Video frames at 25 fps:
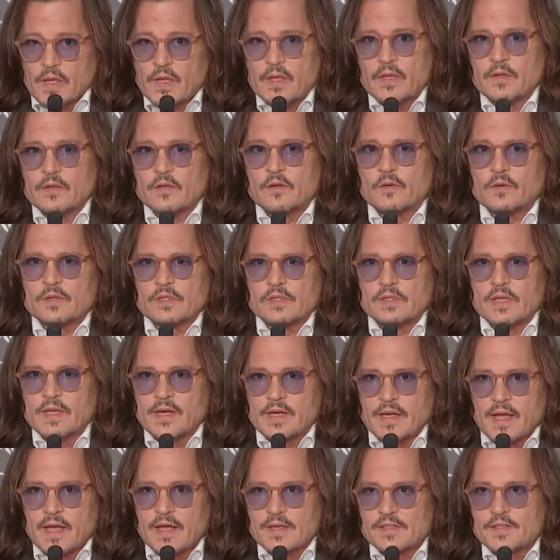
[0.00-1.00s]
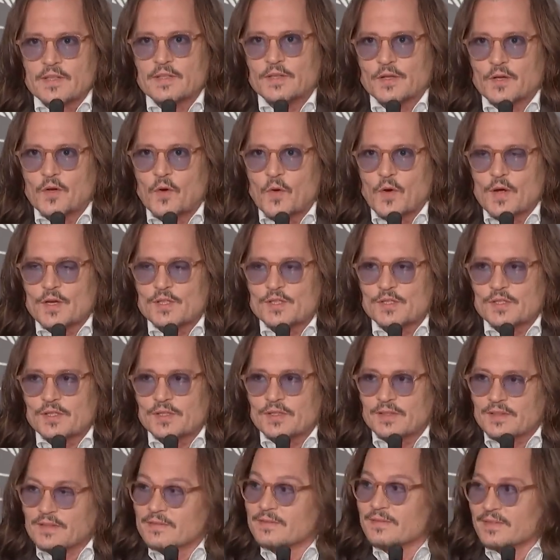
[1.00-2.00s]
you know, it's like asking a
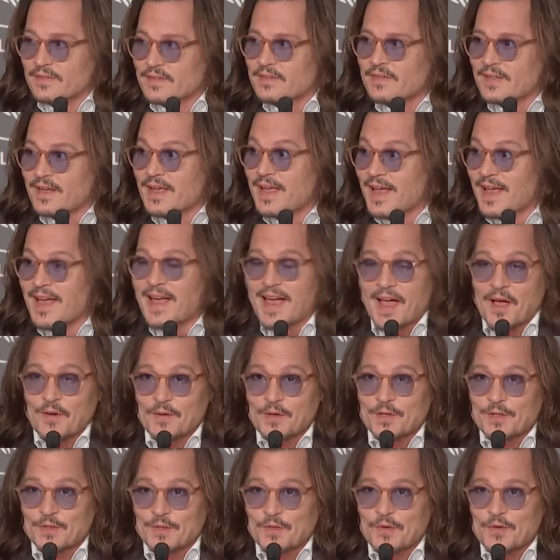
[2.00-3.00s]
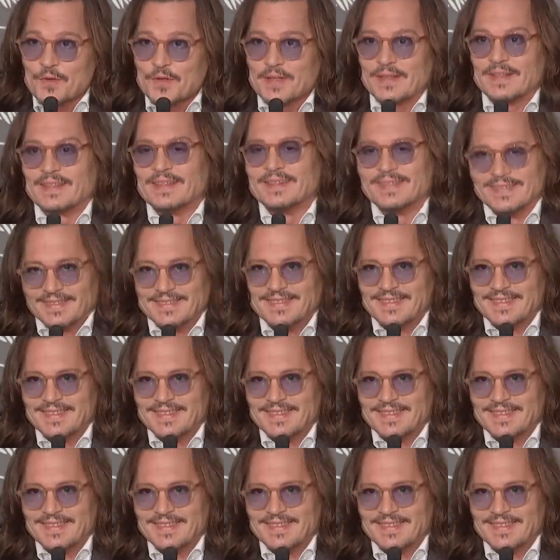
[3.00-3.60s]
question How are you doing?